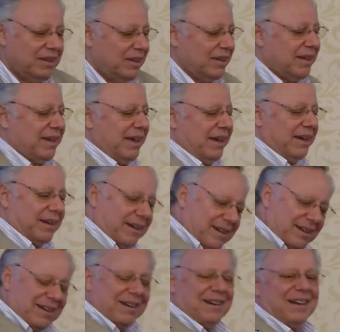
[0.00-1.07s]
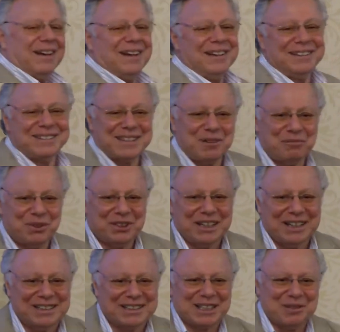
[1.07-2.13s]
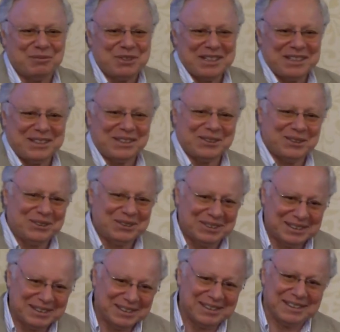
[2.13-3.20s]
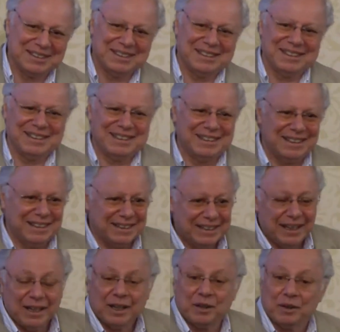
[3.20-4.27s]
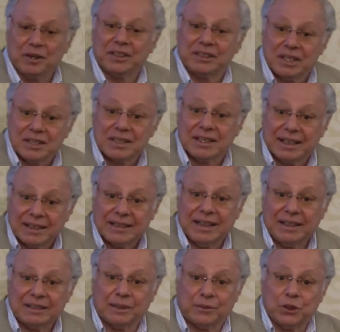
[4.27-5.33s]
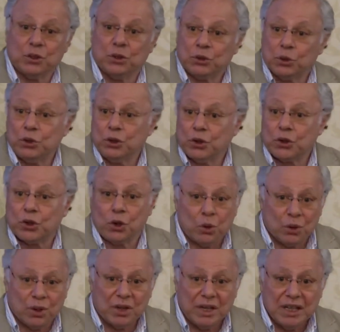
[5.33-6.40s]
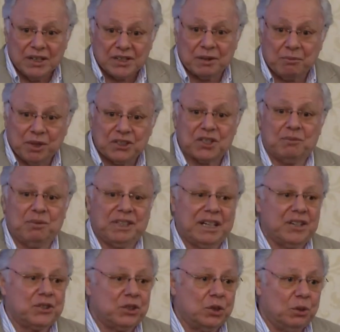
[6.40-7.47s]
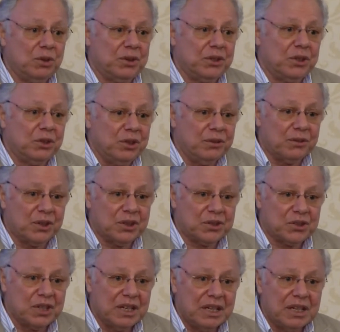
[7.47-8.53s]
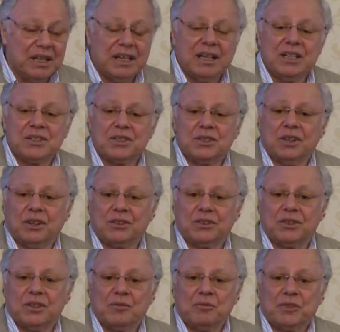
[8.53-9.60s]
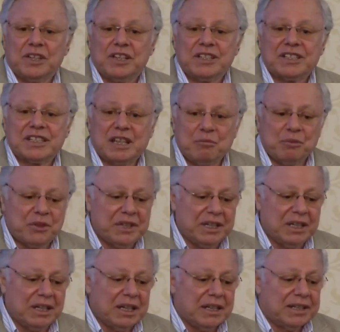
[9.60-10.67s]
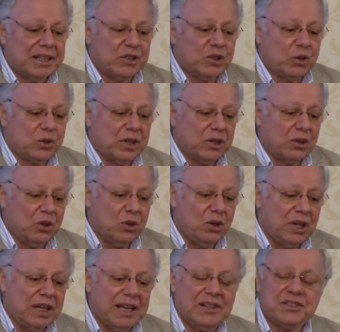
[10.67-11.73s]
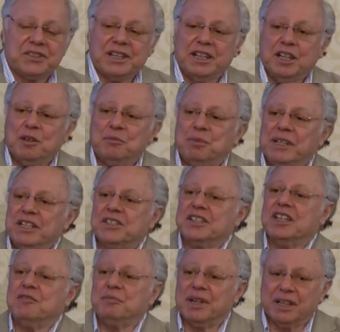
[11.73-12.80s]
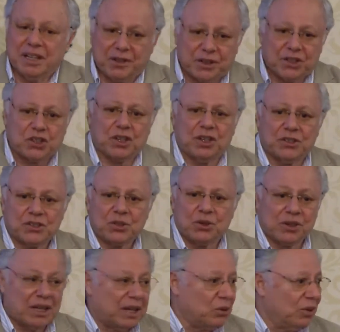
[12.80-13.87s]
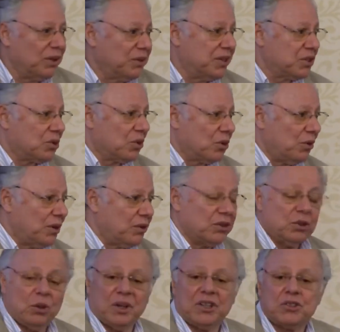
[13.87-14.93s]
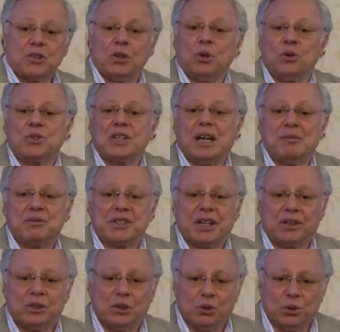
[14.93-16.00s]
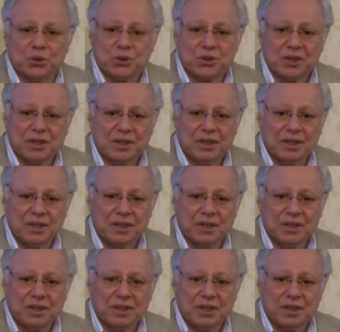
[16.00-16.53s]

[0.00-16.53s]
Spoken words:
a kick and somebody comes in, you know. Yeah, it is like that. If you don't do your role, somebody has to do it. The universe is not something that you can go and say, please give me another chance, or I want this, or I want... No, it's laws, abstract laws.